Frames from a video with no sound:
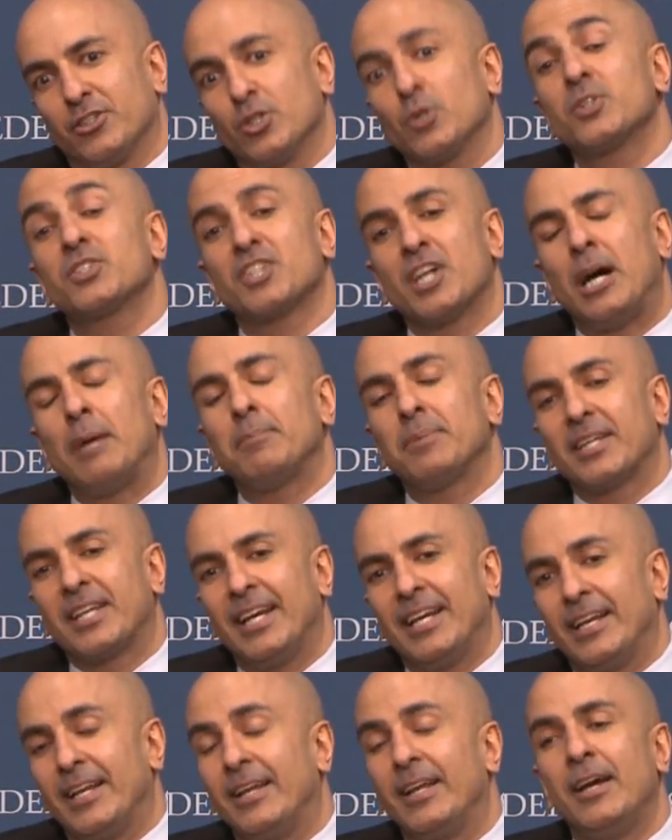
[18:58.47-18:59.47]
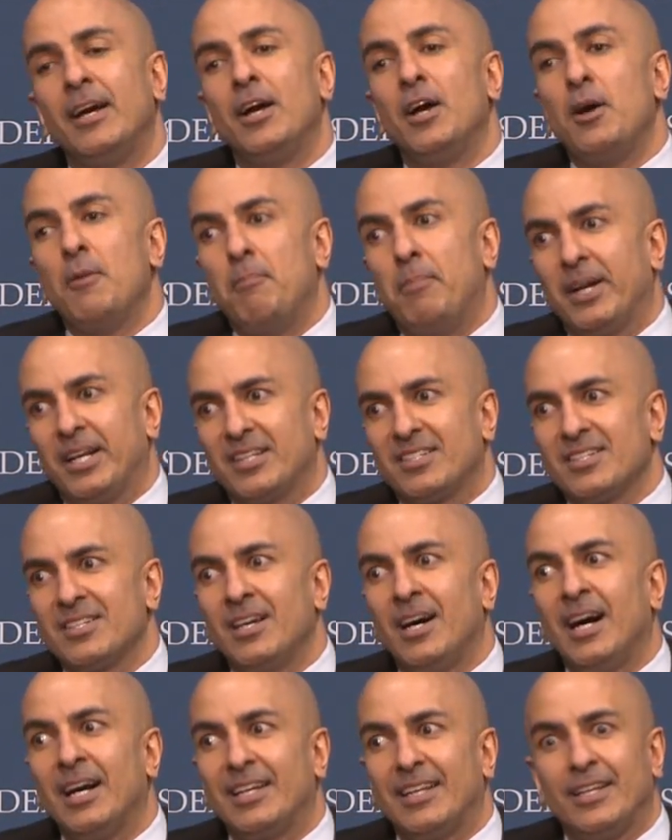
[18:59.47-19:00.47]
So it's complicated, but it's
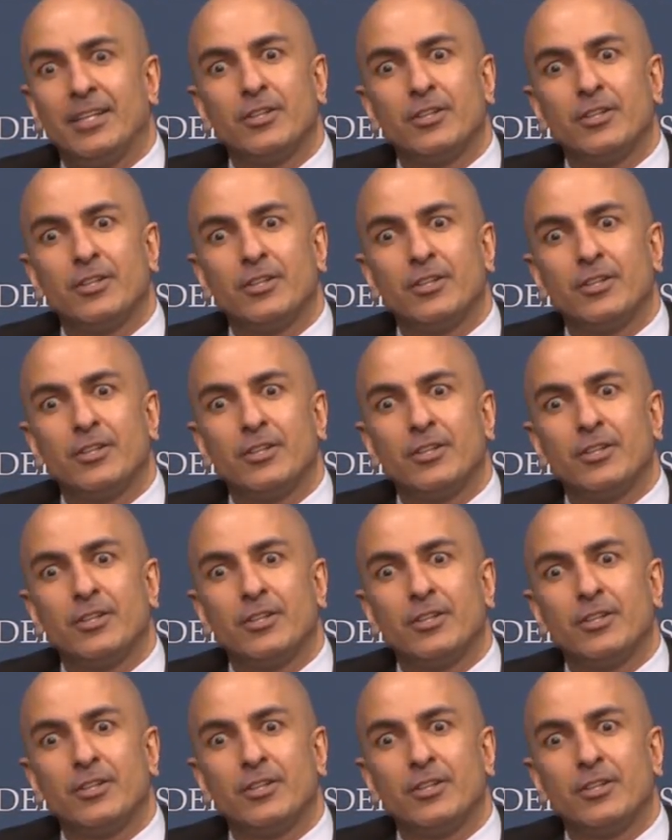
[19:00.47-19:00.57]
not